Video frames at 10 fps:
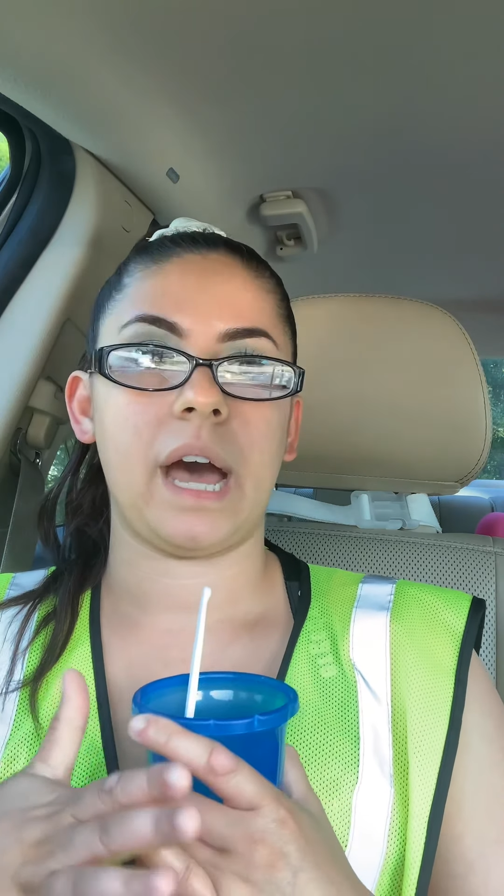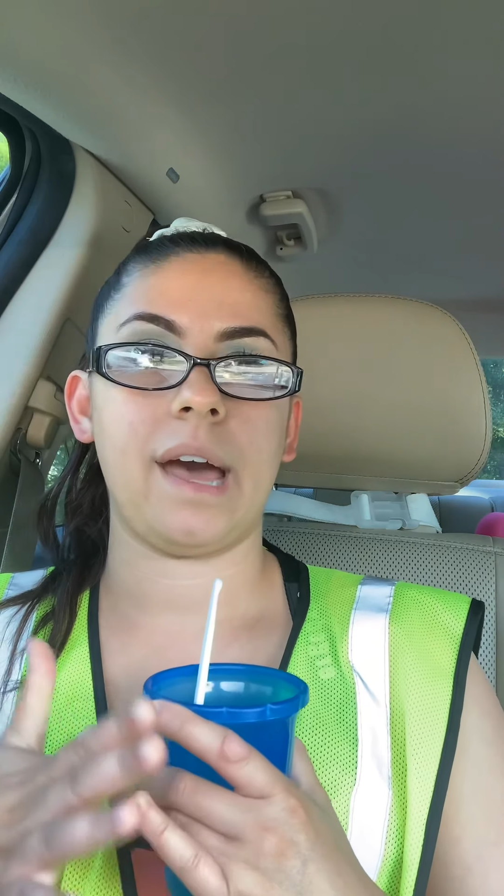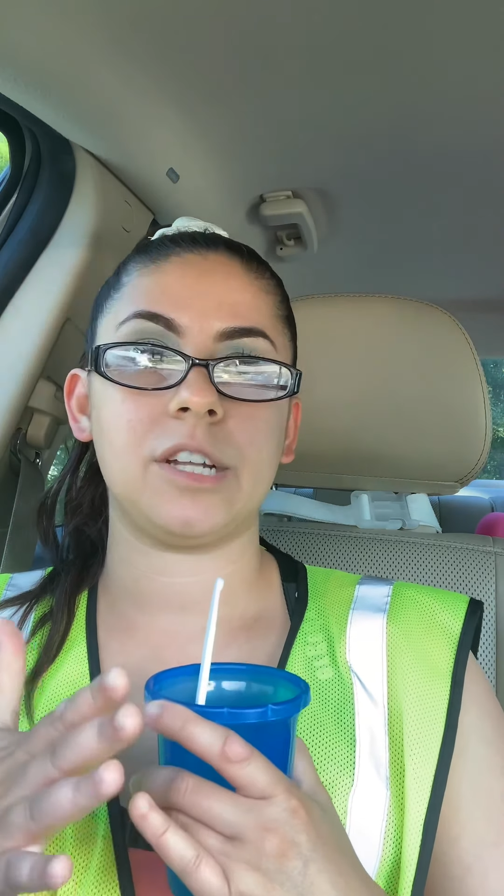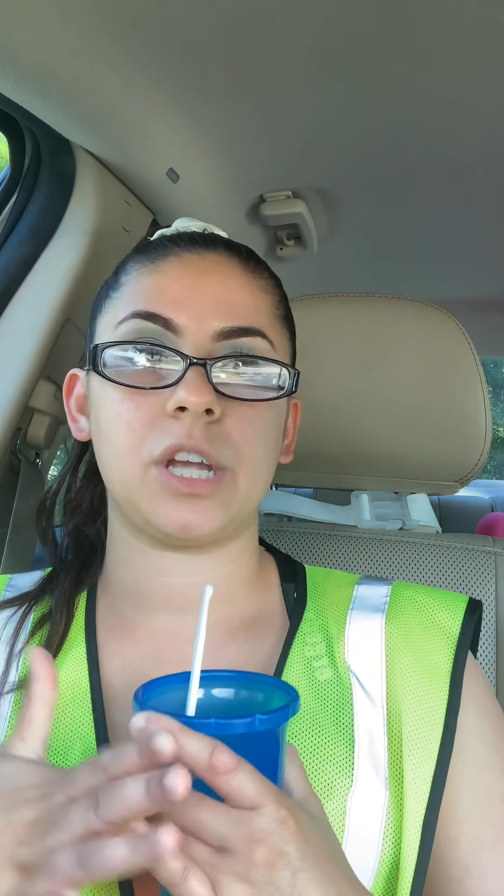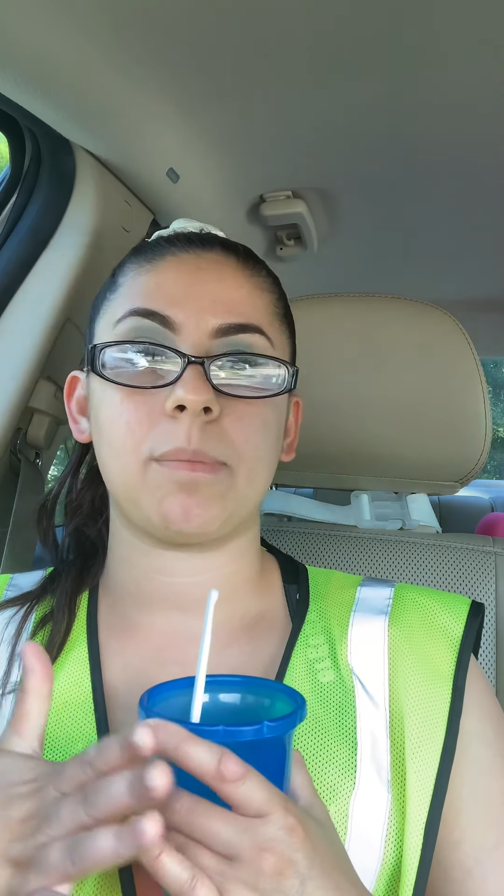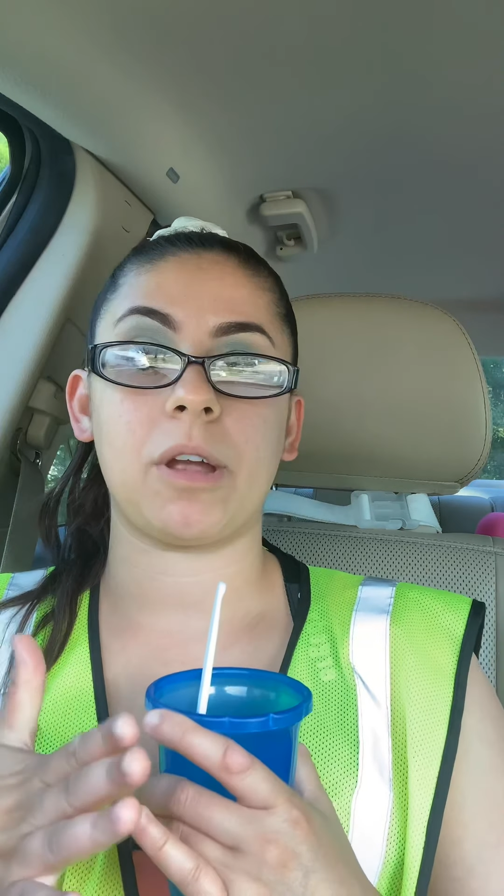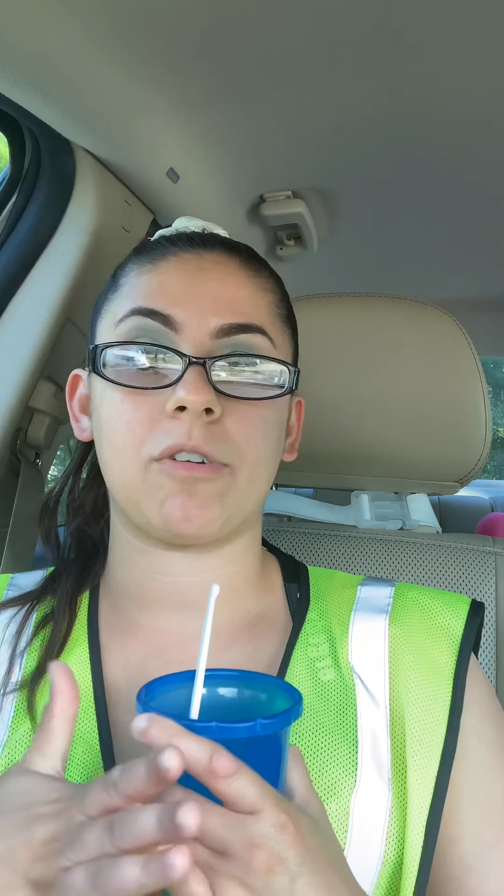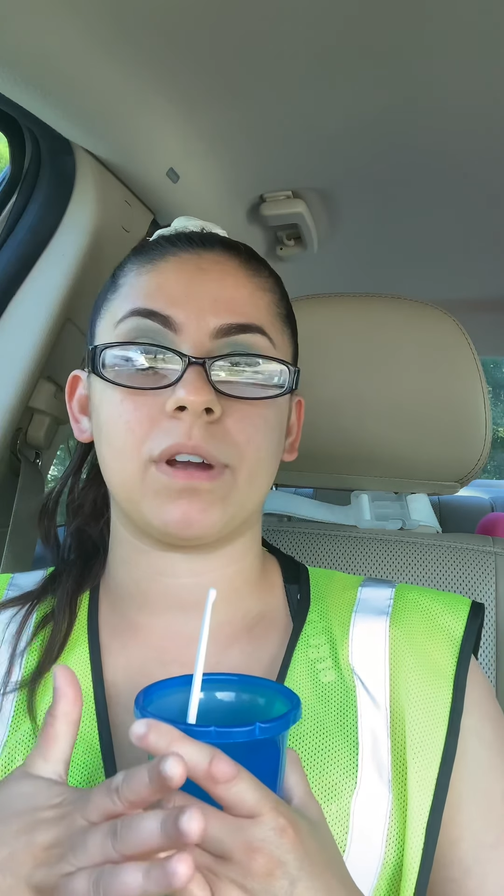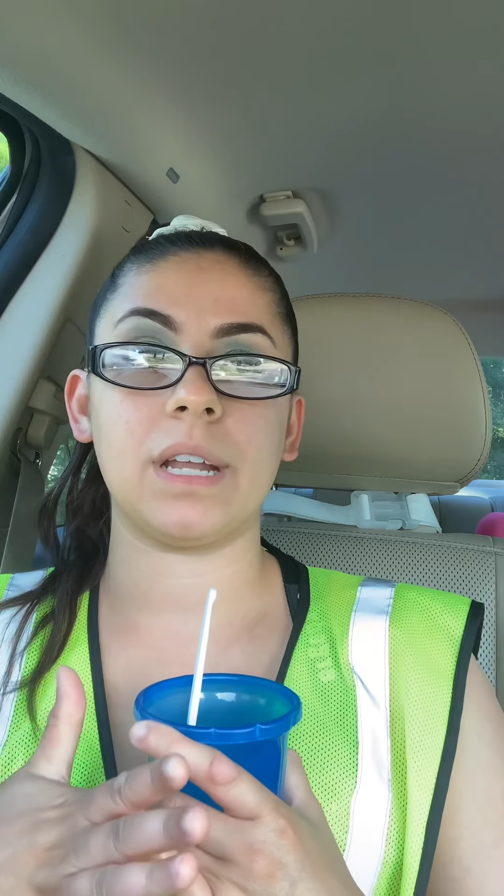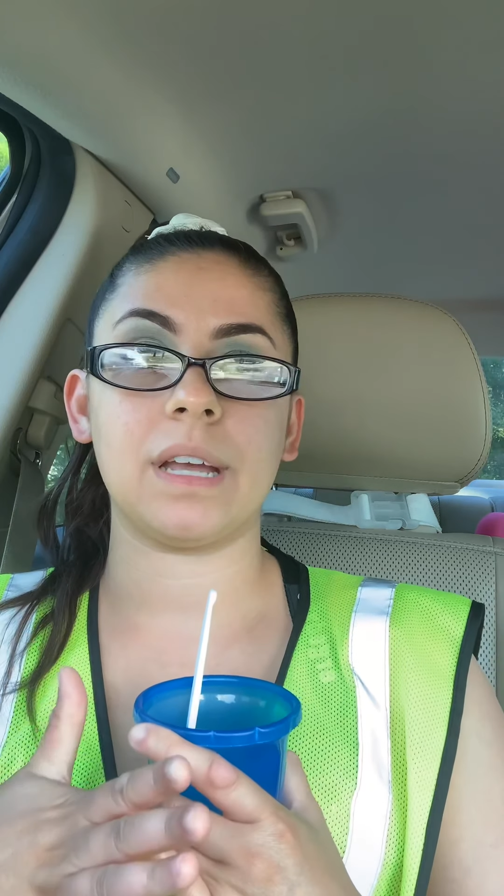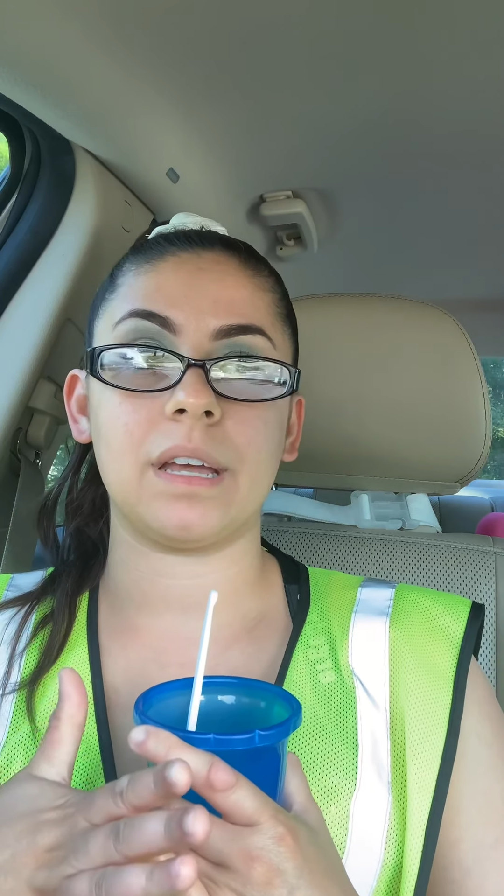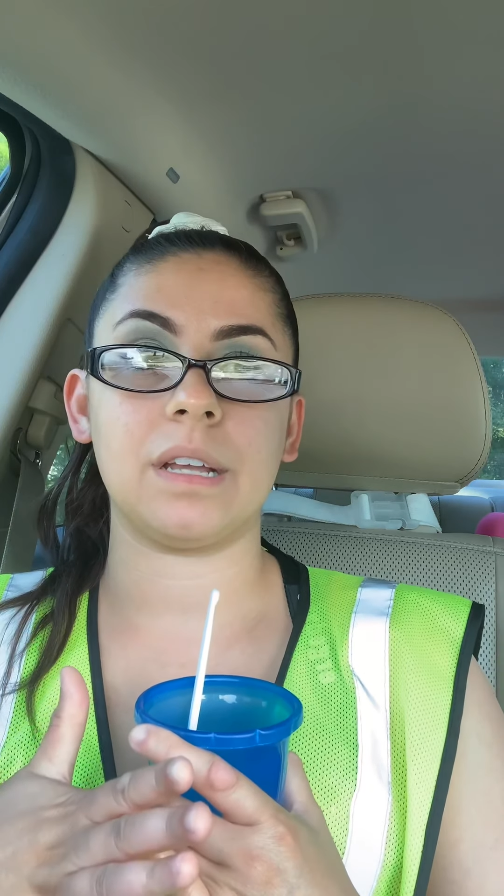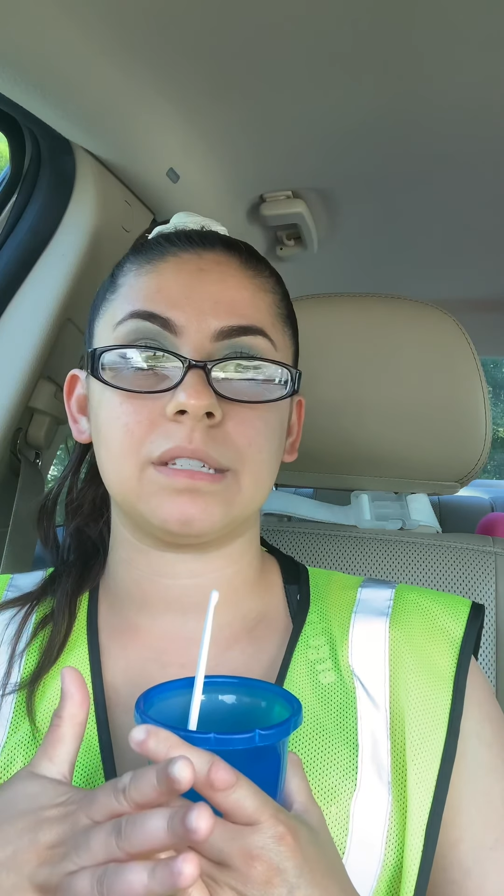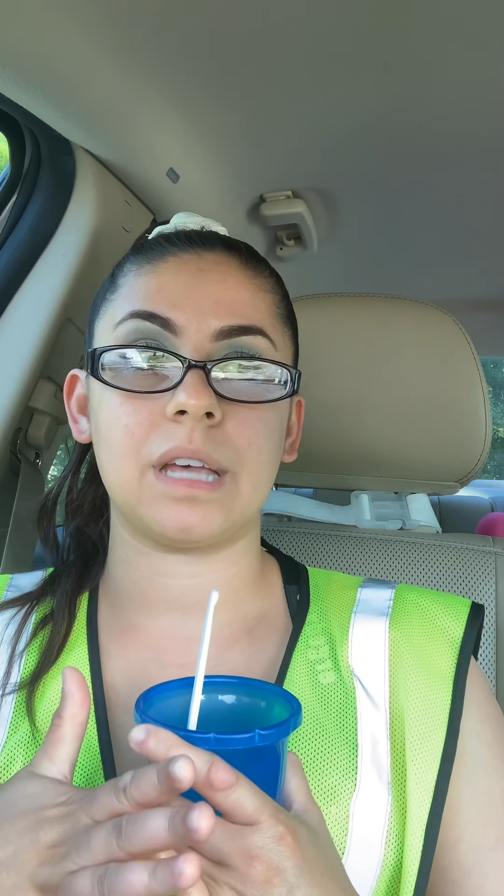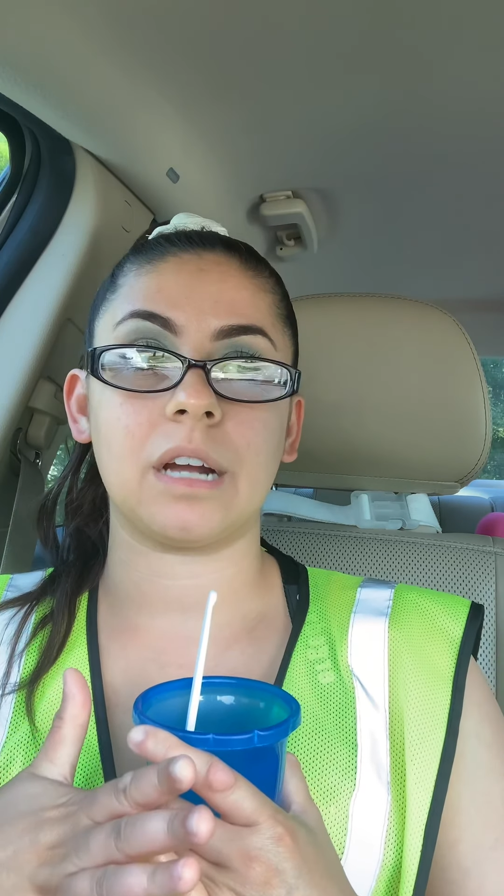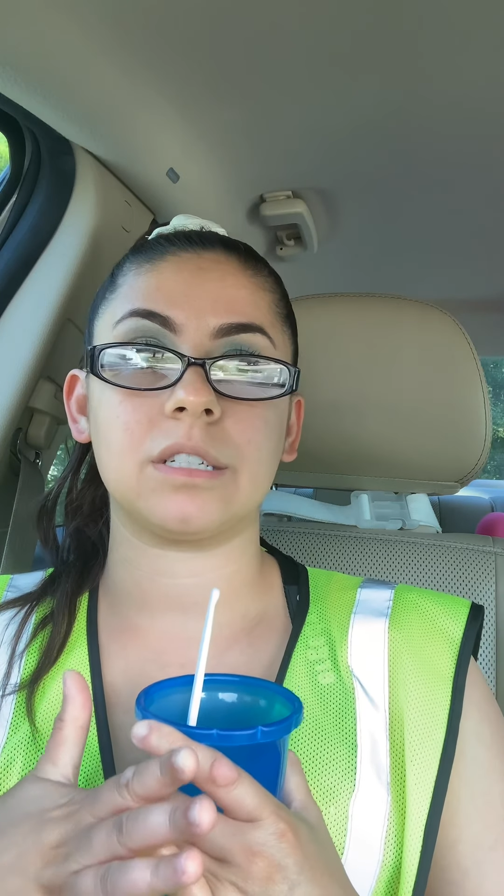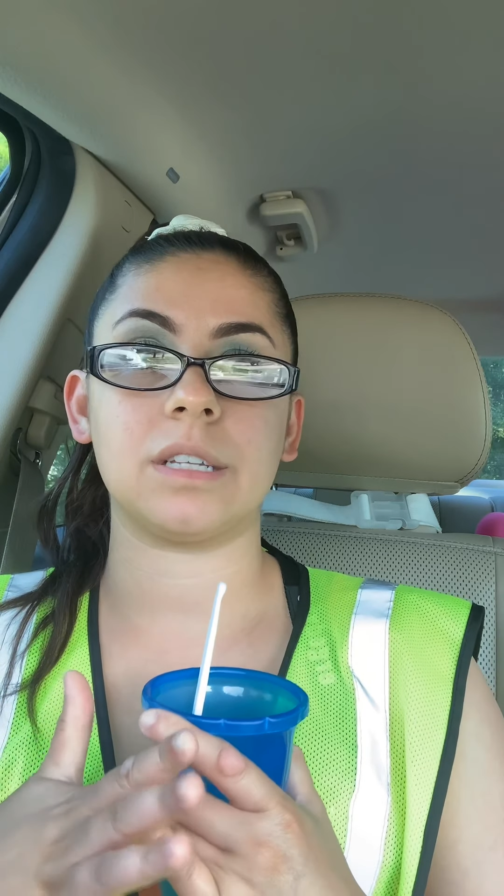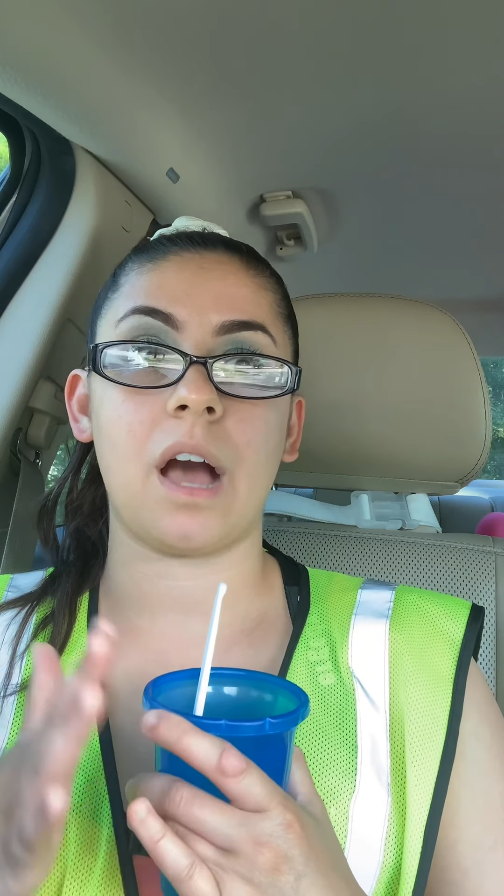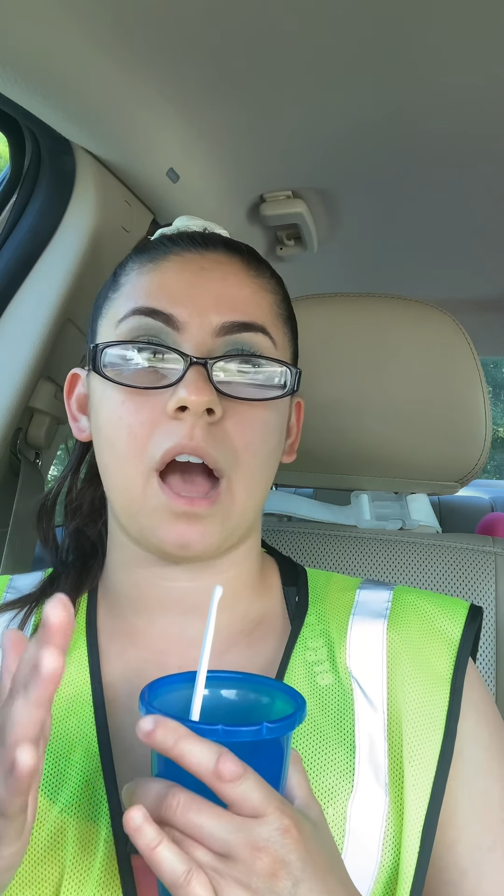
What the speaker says: I had checked my credit and it's actually